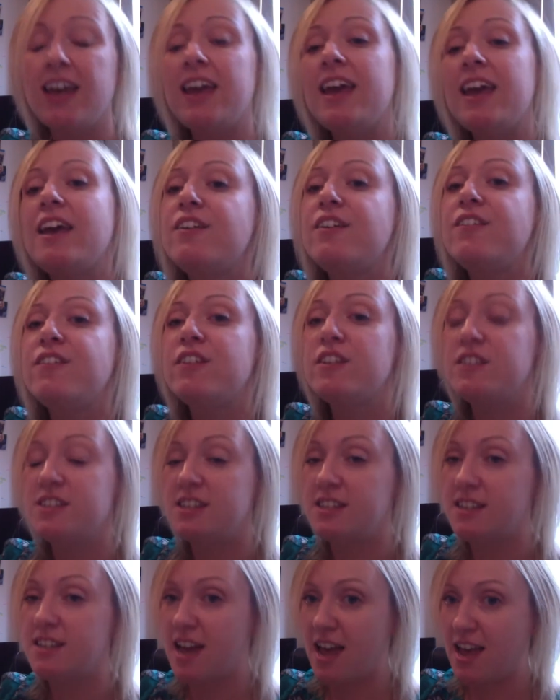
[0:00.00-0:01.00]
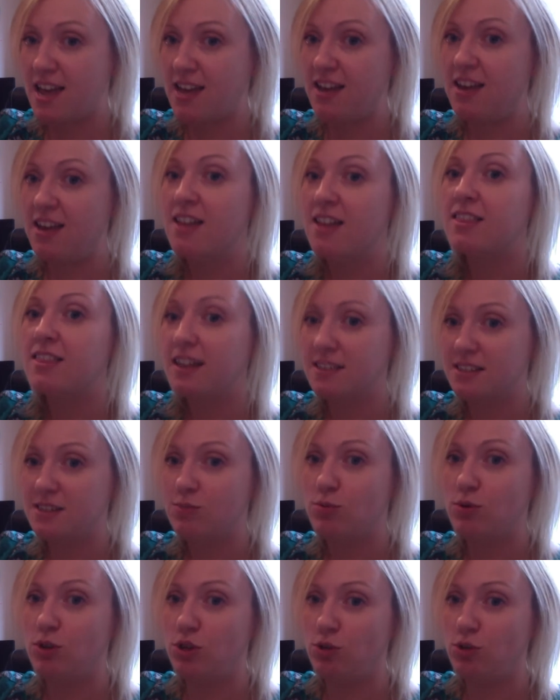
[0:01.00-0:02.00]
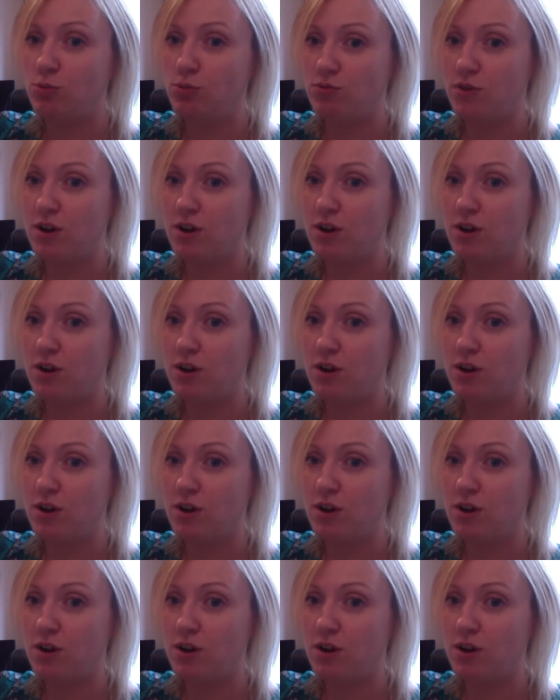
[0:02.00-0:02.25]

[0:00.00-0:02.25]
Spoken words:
If today that is what you would